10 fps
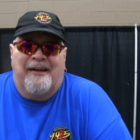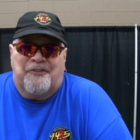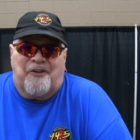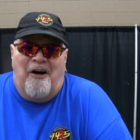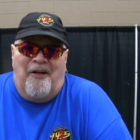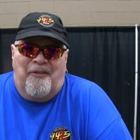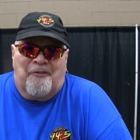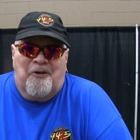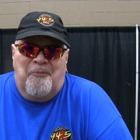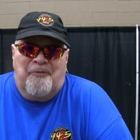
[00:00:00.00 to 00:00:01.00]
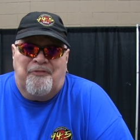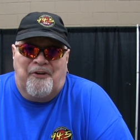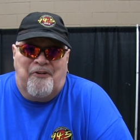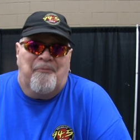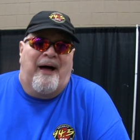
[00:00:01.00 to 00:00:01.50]
It's called the Room of
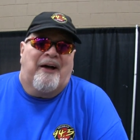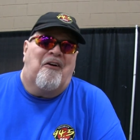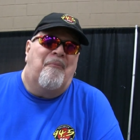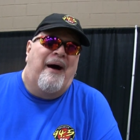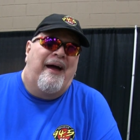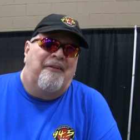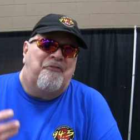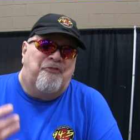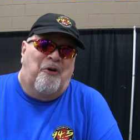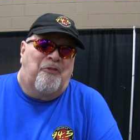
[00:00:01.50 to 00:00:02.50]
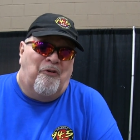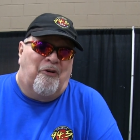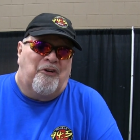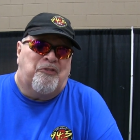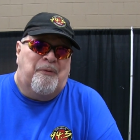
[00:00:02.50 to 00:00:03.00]
Doom. I go by the Fourth
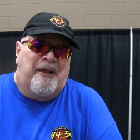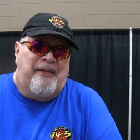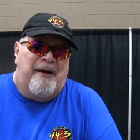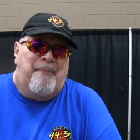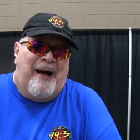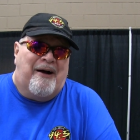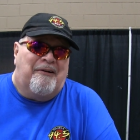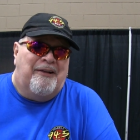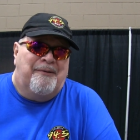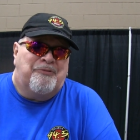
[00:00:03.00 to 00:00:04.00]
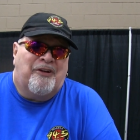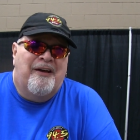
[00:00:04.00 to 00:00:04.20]
Horseman of the Apocalypse,